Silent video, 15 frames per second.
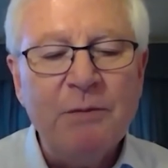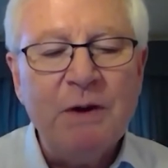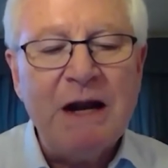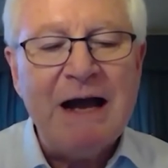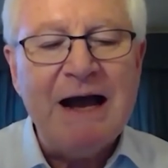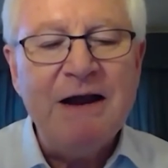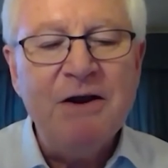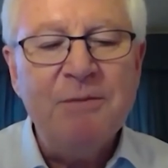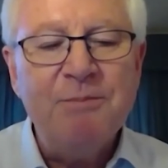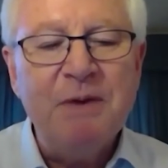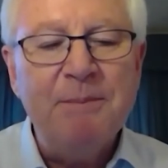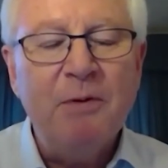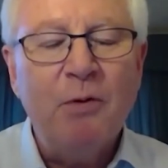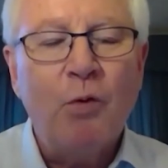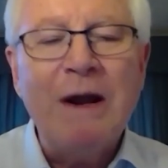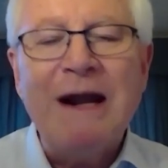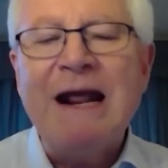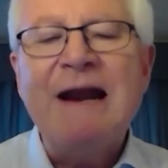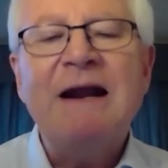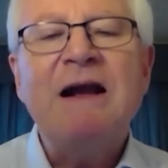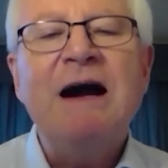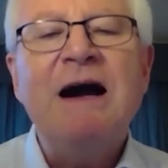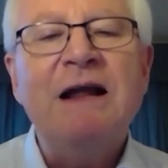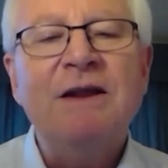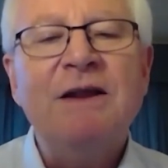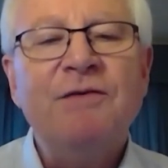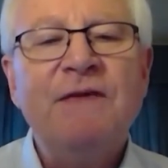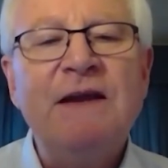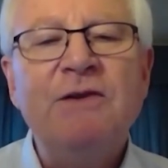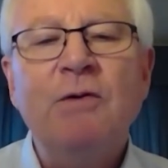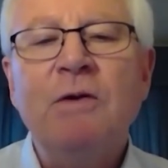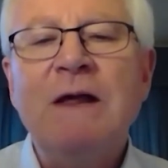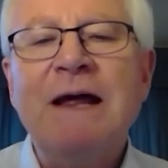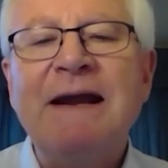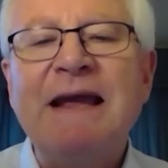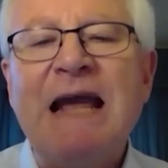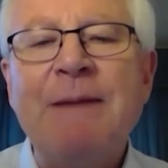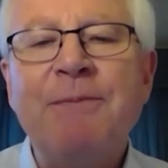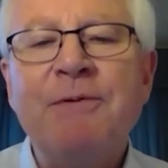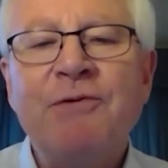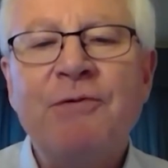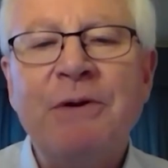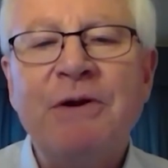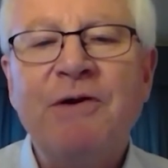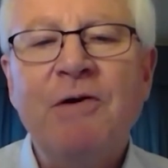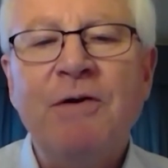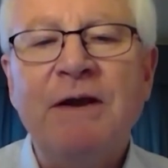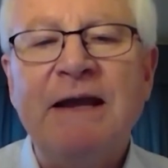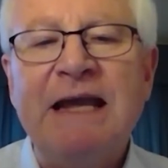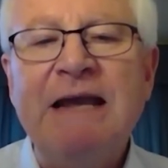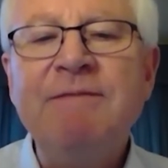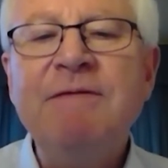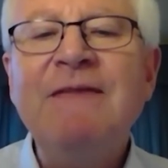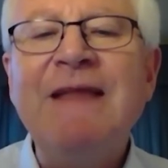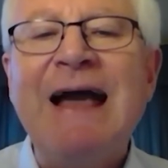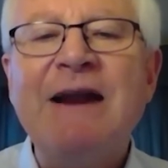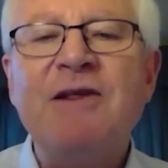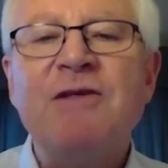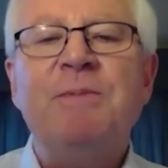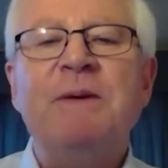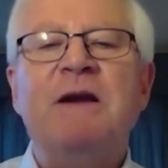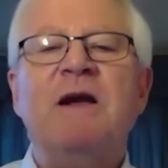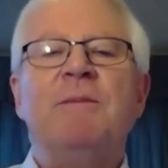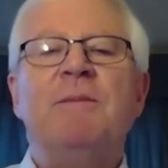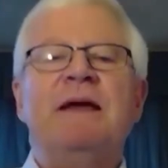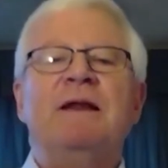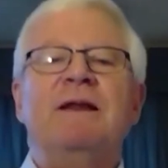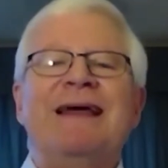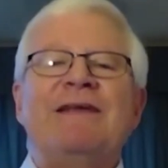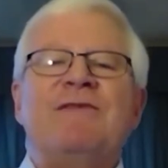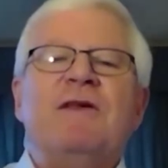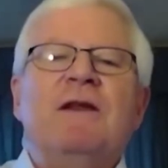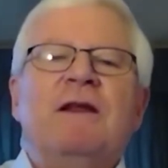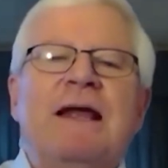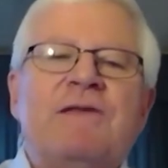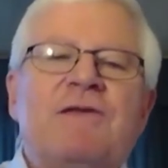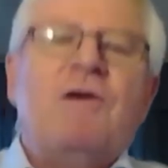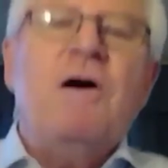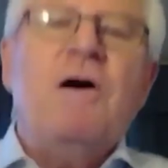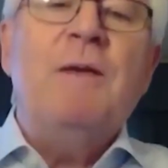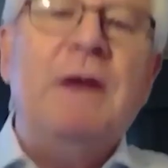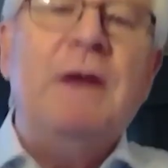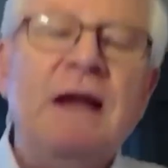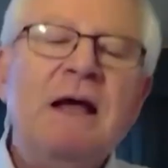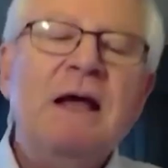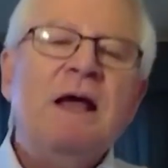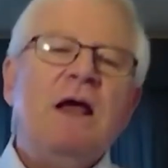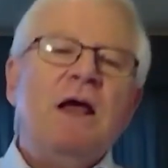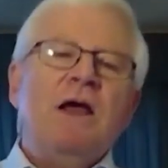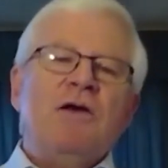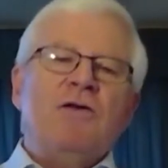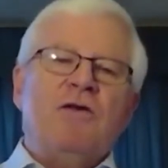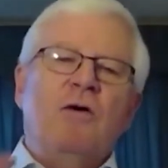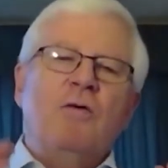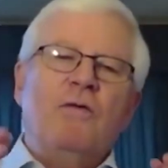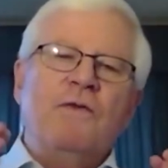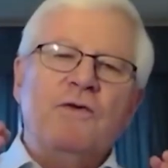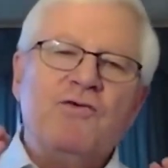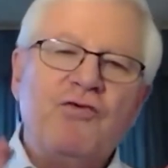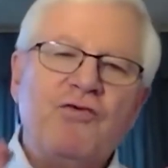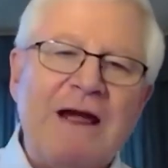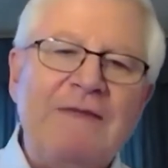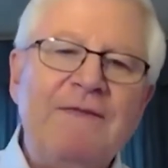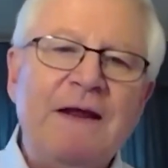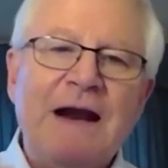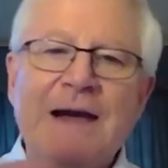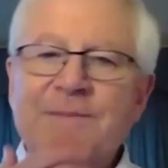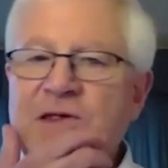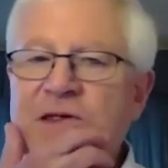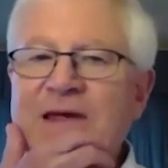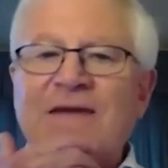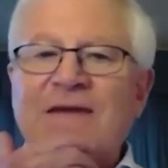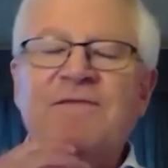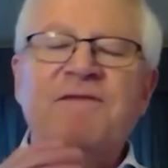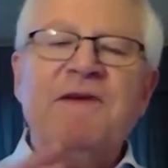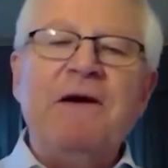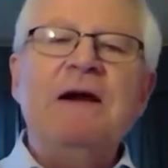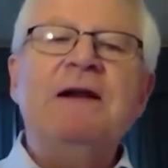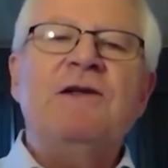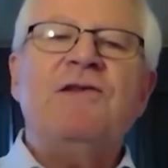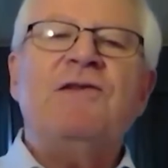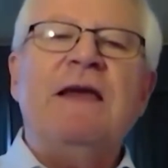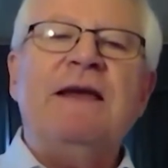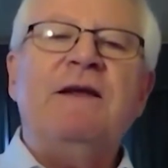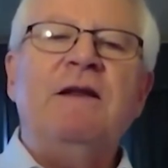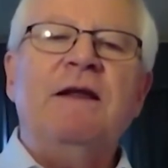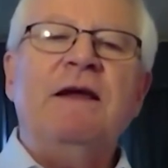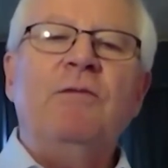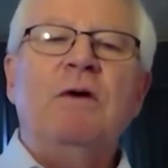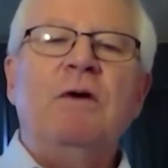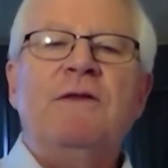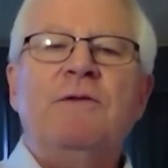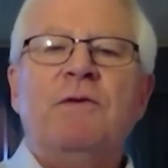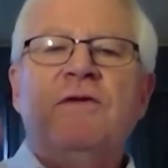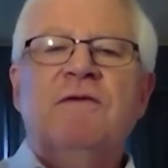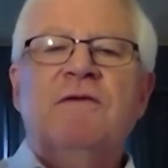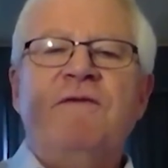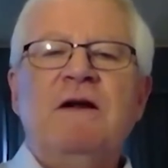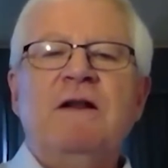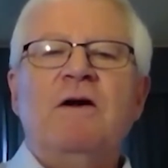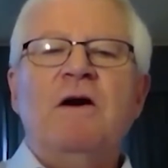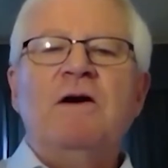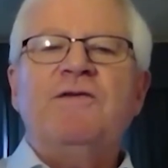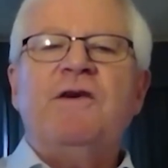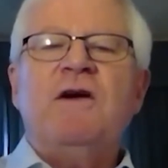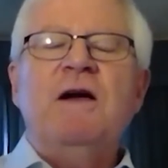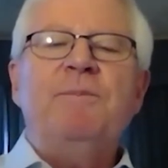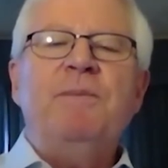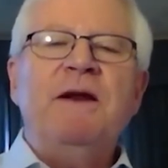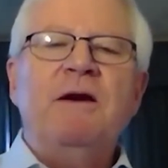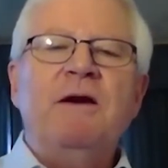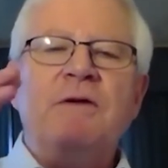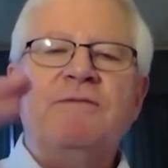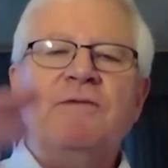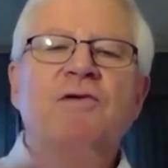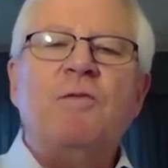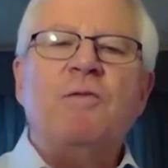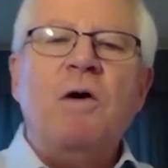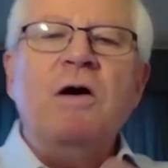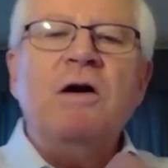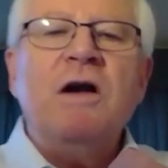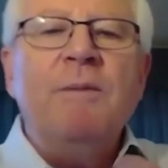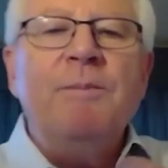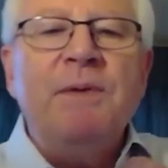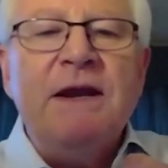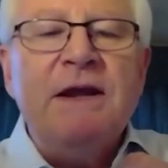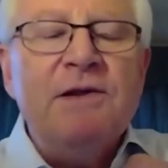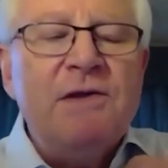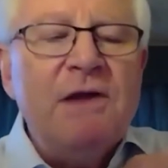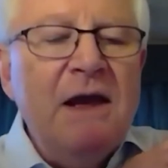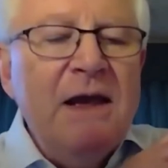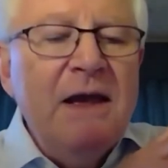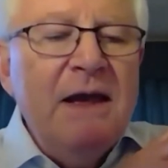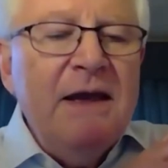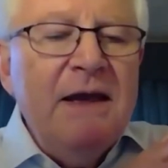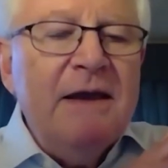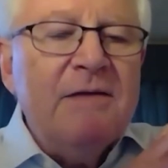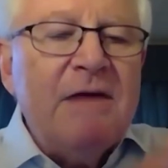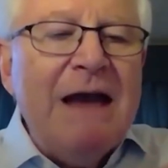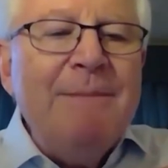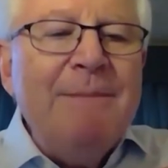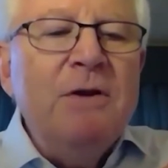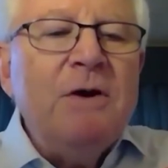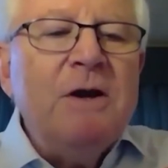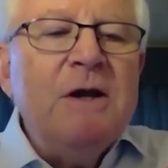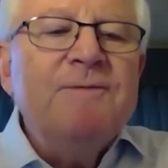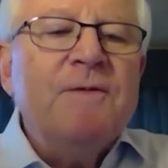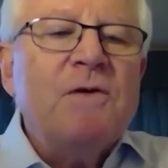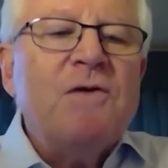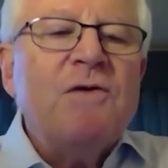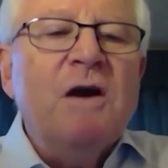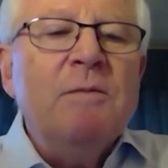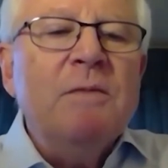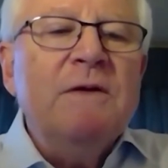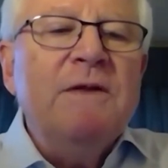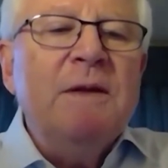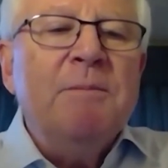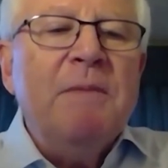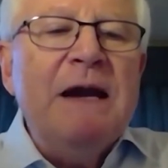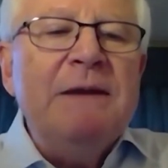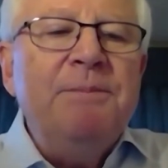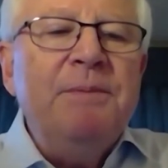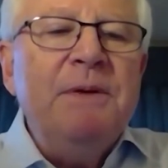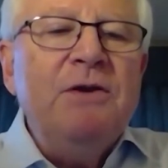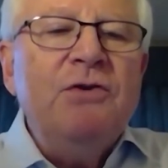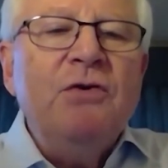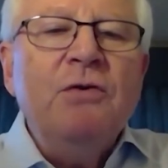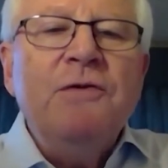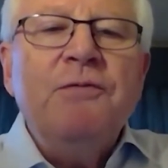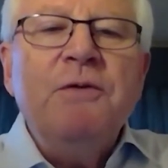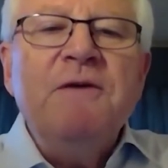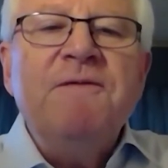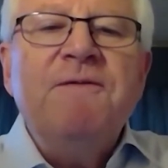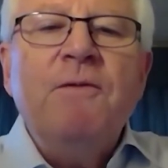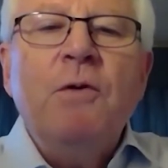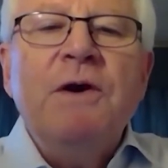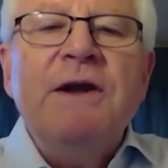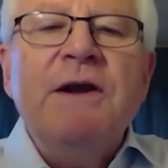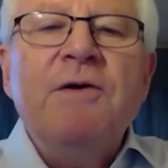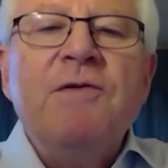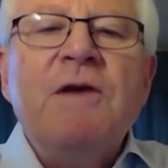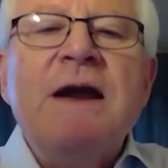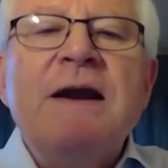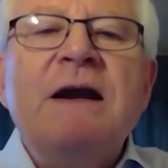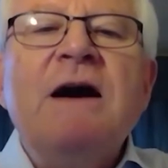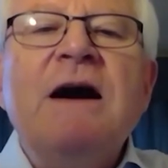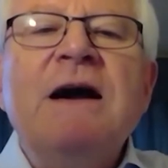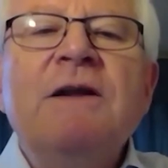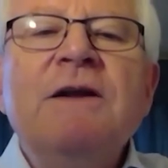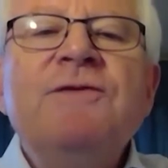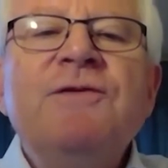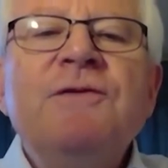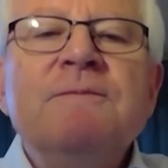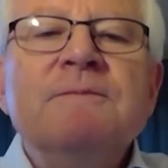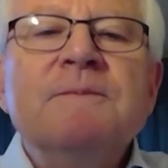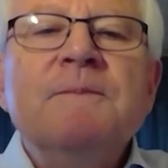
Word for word: would hire people right out of college. They do a lot of campus recruiting. Even that is becoming less and less common. So the trend that I'm seeing very distinctly, whether it's a very large company or even small companies, is I'm looking for someone that might be two, three, four years out of college,